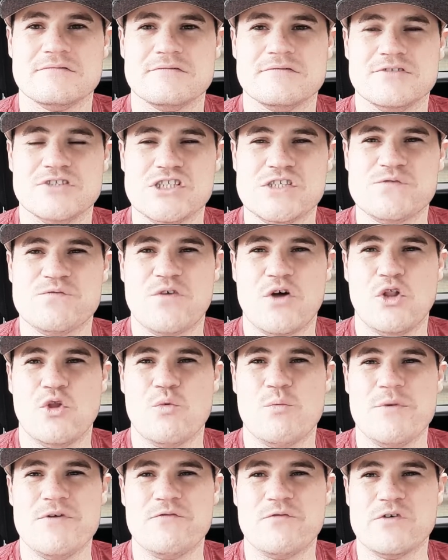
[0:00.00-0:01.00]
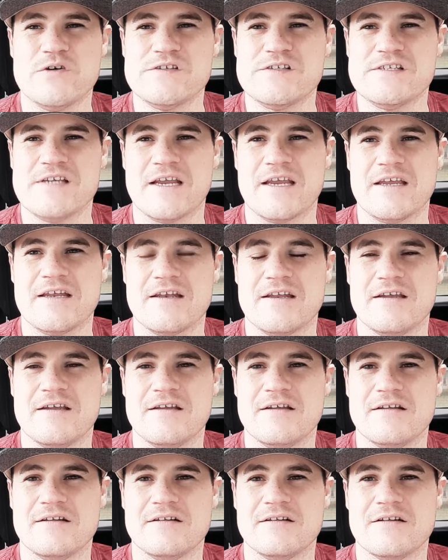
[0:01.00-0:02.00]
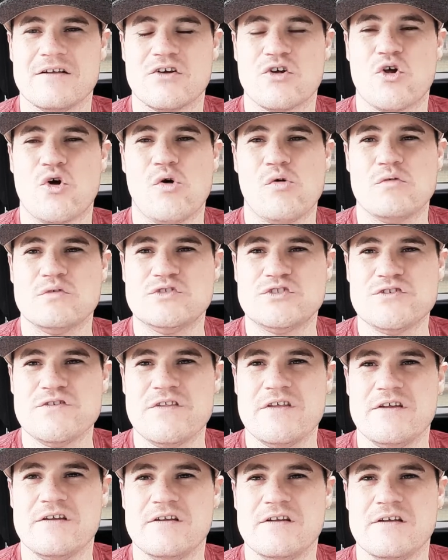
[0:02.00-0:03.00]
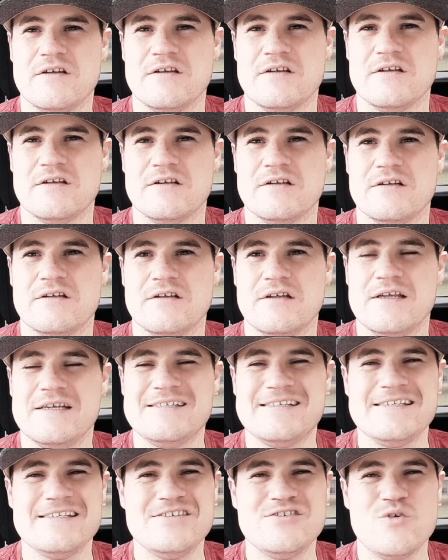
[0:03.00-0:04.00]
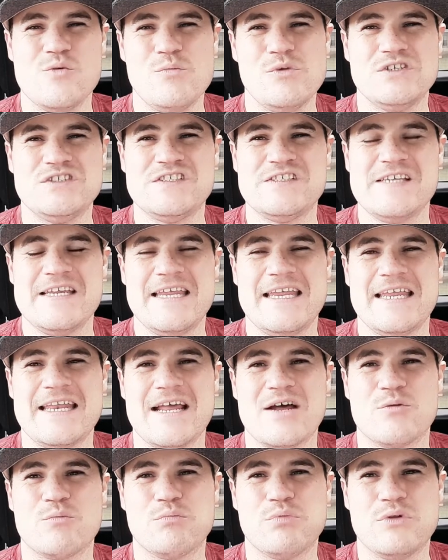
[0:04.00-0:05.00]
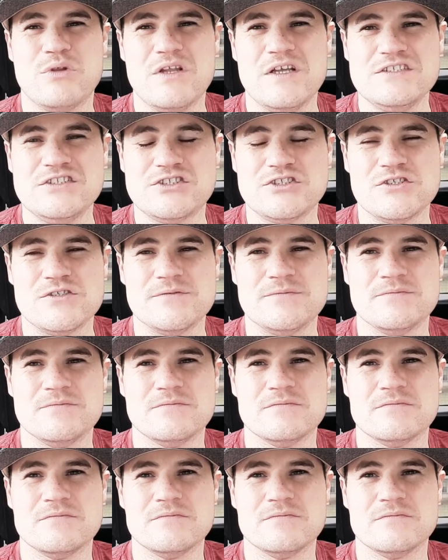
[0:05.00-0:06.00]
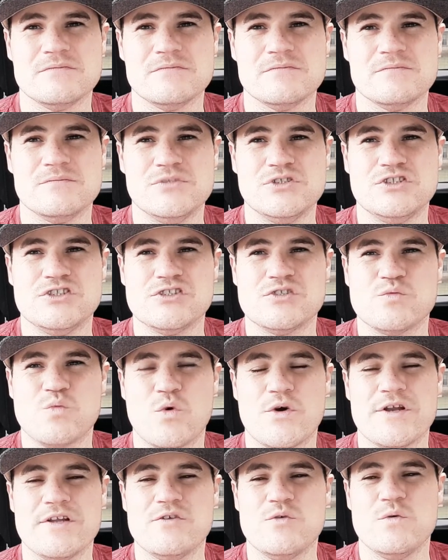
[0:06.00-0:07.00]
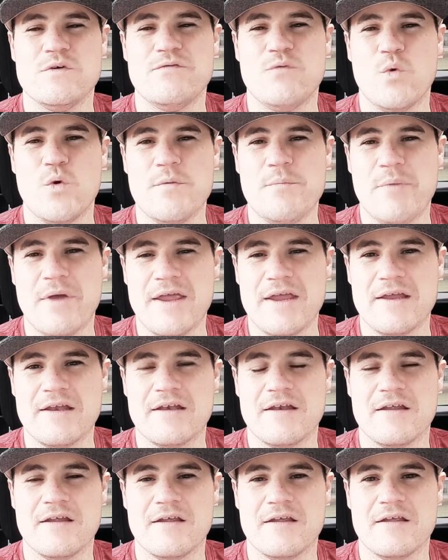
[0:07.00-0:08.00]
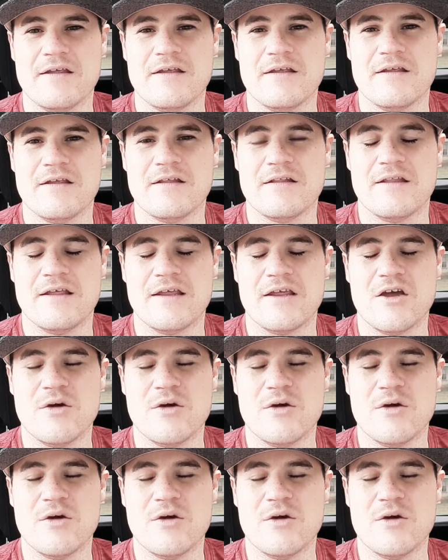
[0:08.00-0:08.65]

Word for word: And just follow me for a second. A culture that isn't so much seeking out pleasure, but just wanting to avoid pain. They